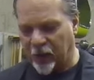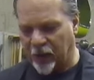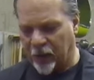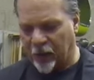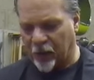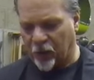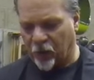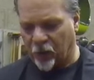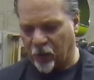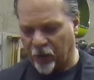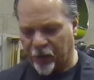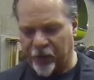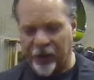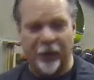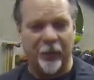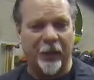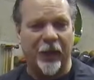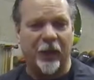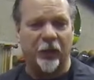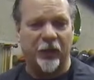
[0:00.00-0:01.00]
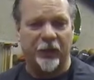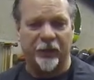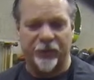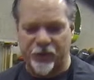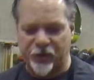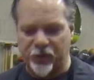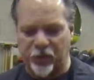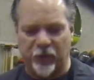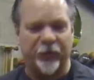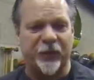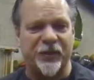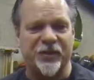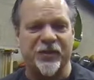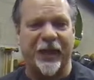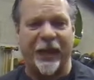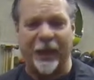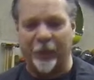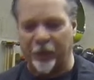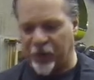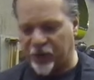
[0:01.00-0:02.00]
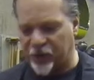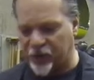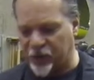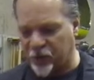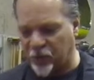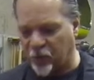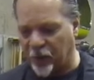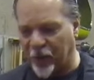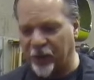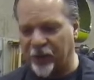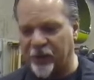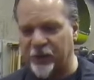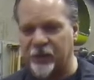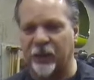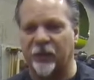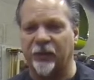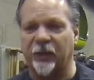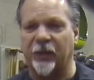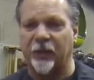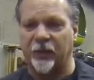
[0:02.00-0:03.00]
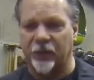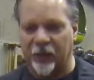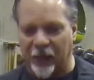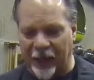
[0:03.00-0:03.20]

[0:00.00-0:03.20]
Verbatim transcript: uh, or the amount of surface damage relative and, and,